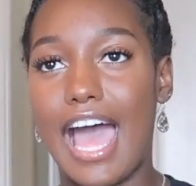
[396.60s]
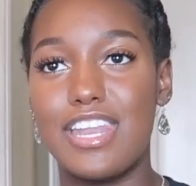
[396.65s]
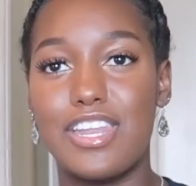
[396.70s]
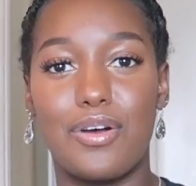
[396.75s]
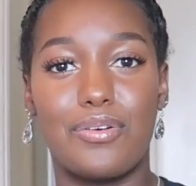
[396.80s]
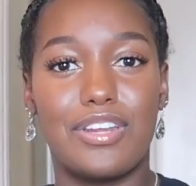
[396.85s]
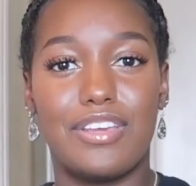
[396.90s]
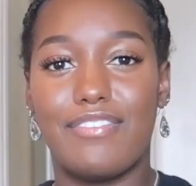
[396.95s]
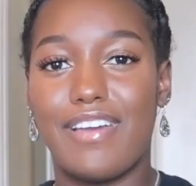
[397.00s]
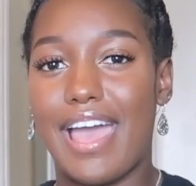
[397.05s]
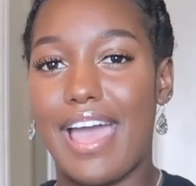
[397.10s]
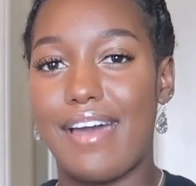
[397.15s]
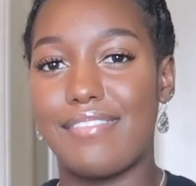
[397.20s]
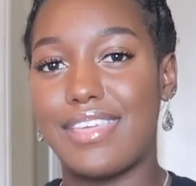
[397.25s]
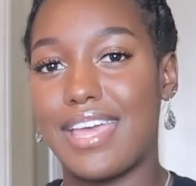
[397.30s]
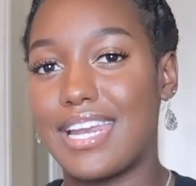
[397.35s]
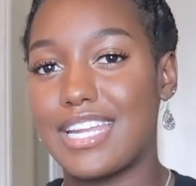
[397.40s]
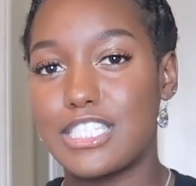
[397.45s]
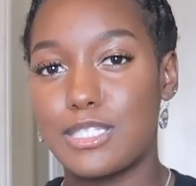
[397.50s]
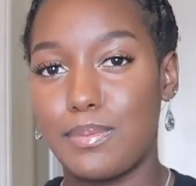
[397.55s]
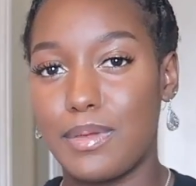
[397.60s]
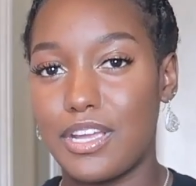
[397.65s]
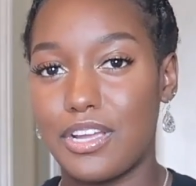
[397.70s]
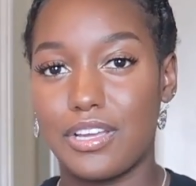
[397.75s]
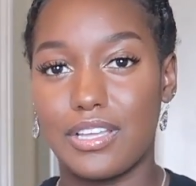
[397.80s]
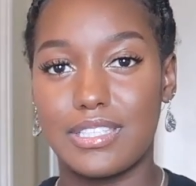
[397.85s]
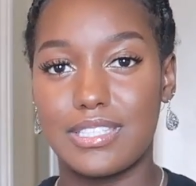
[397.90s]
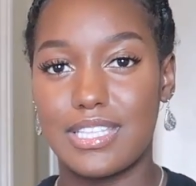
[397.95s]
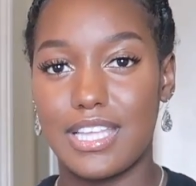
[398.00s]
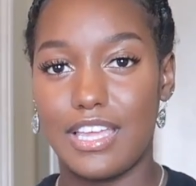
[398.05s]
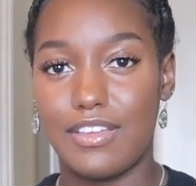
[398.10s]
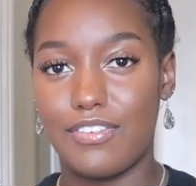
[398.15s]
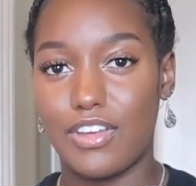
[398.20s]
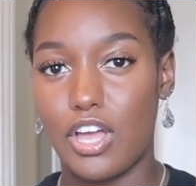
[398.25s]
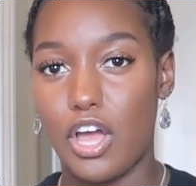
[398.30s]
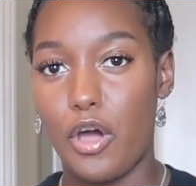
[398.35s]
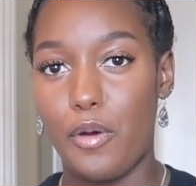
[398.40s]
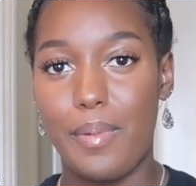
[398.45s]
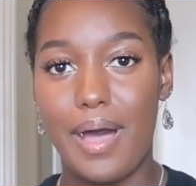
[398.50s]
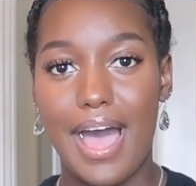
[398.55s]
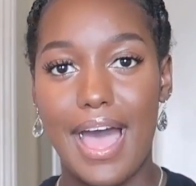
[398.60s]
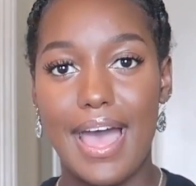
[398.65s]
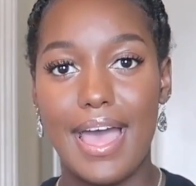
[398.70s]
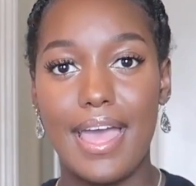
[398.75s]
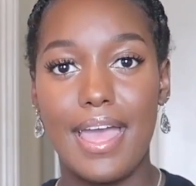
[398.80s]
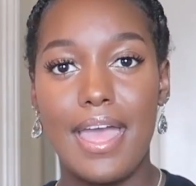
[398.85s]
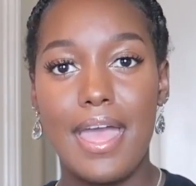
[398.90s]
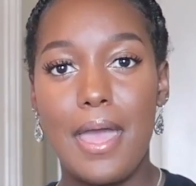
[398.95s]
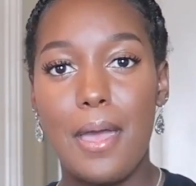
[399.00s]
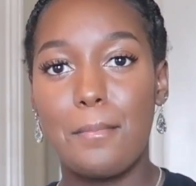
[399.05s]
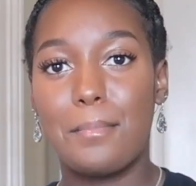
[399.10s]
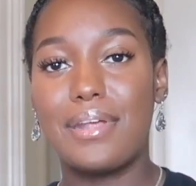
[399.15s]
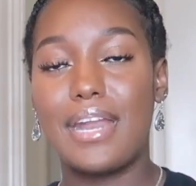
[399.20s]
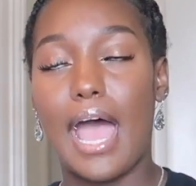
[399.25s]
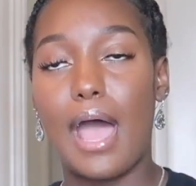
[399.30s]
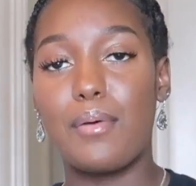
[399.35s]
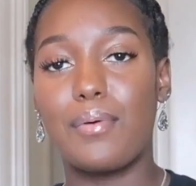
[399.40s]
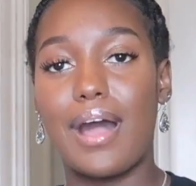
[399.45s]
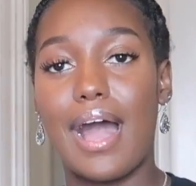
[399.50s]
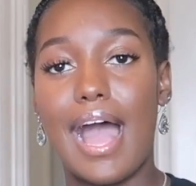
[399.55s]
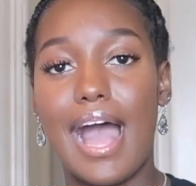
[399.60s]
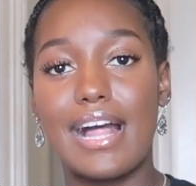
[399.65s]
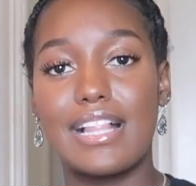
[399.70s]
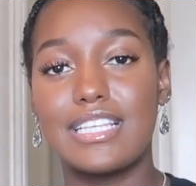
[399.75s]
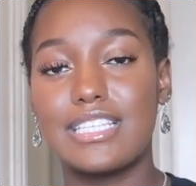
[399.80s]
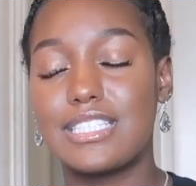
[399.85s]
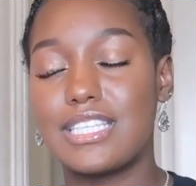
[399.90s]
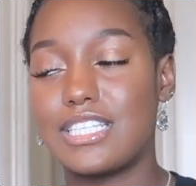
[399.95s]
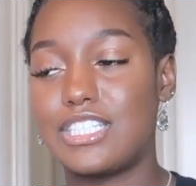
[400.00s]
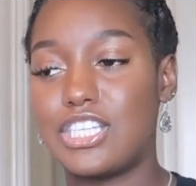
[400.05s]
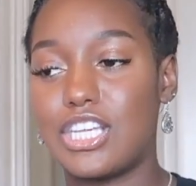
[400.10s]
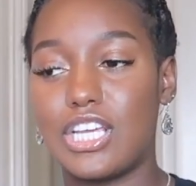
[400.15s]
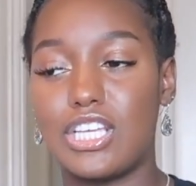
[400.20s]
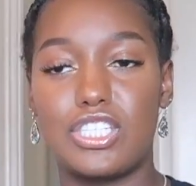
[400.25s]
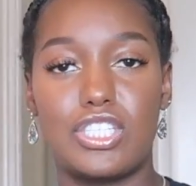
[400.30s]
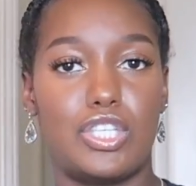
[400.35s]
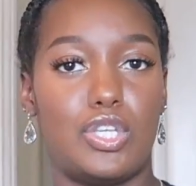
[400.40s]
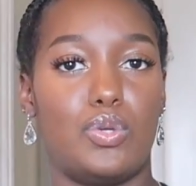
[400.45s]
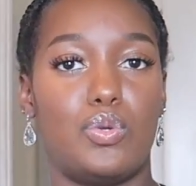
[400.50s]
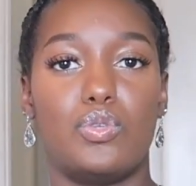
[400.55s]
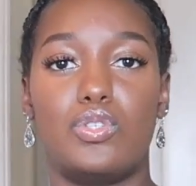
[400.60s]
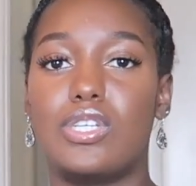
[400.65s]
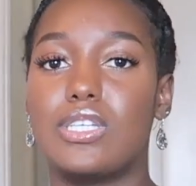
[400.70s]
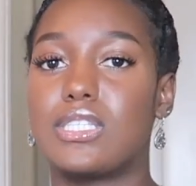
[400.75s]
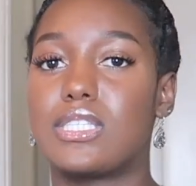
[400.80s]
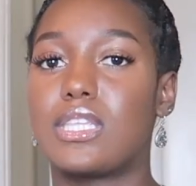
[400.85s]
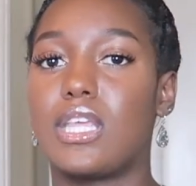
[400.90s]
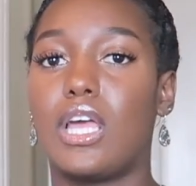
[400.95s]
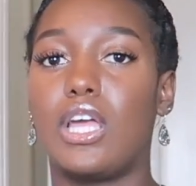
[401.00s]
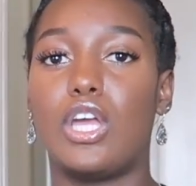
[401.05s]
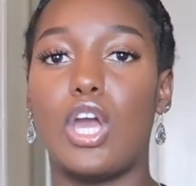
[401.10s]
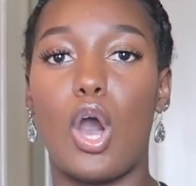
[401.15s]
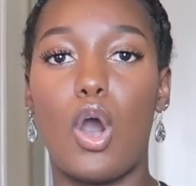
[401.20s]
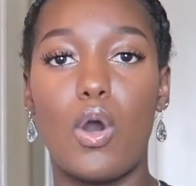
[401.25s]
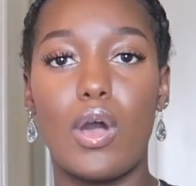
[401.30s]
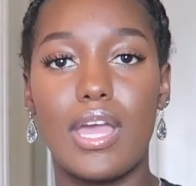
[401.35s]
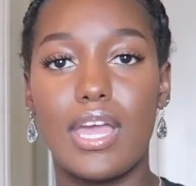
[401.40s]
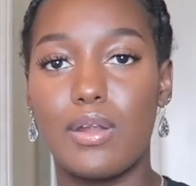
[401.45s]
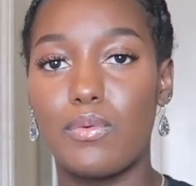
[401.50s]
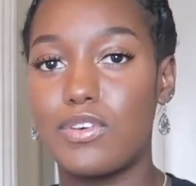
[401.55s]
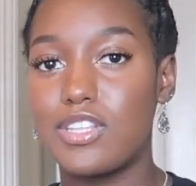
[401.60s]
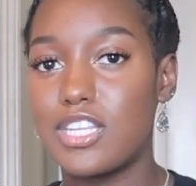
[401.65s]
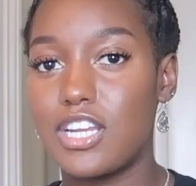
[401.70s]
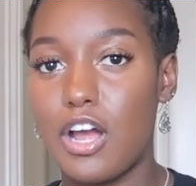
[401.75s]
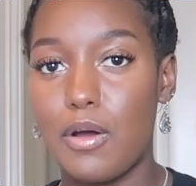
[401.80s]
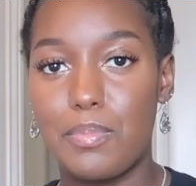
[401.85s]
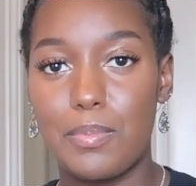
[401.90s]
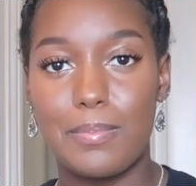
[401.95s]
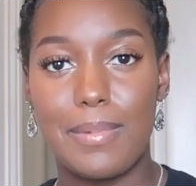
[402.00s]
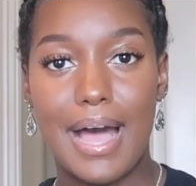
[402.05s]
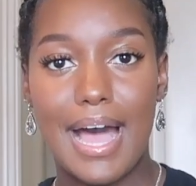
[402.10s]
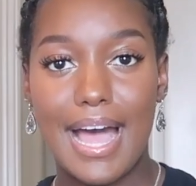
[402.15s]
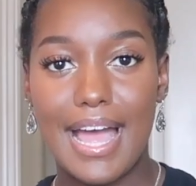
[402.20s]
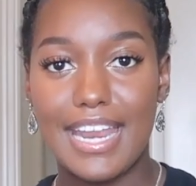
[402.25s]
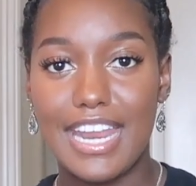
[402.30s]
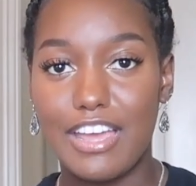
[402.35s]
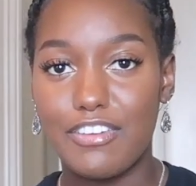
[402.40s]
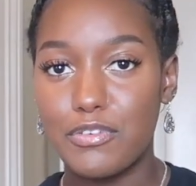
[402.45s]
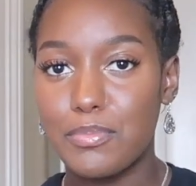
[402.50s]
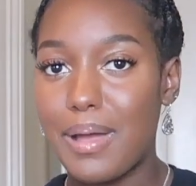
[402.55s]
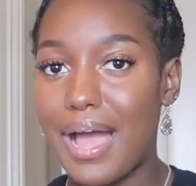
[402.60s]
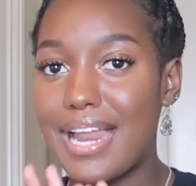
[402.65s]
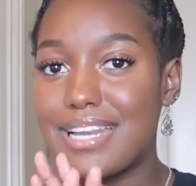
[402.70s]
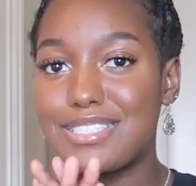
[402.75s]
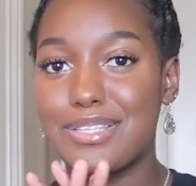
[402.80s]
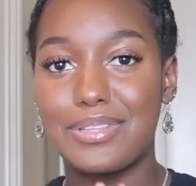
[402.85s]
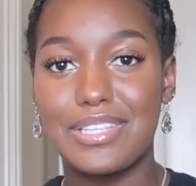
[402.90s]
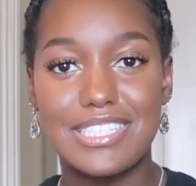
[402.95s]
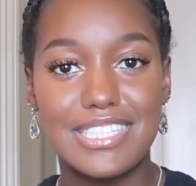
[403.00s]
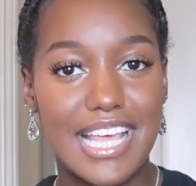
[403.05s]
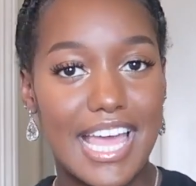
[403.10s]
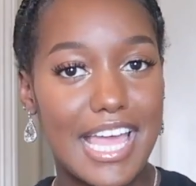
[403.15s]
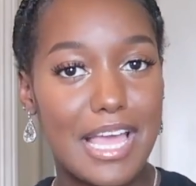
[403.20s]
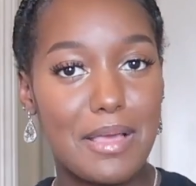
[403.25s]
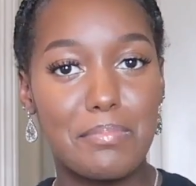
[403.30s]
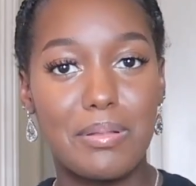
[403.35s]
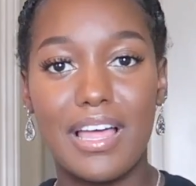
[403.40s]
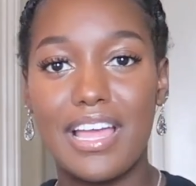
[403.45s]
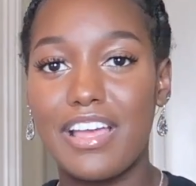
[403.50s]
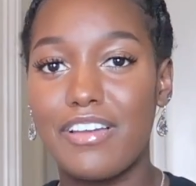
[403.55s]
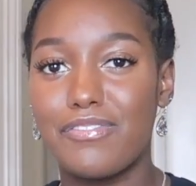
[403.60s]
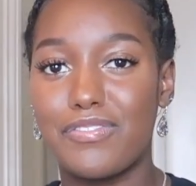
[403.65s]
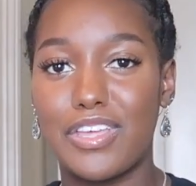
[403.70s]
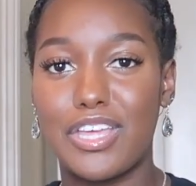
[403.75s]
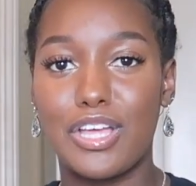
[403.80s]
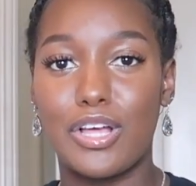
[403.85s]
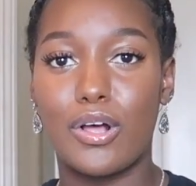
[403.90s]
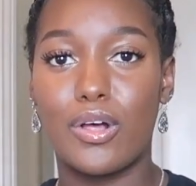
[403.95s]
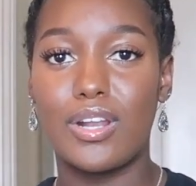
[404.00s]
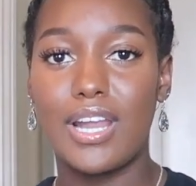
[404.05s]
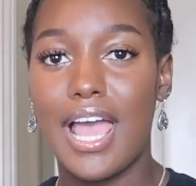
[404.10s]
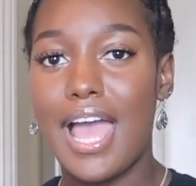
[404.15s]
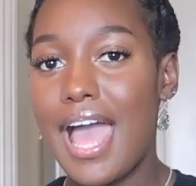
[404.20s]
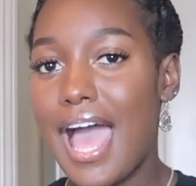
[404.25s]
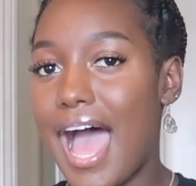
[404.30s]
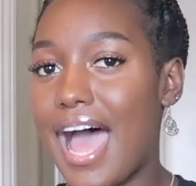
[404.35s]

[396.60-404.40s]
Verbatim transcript: I don't even have that experience to even go by, but I would highly suggest you just go in with an open mind. Everybody's on the same playing field.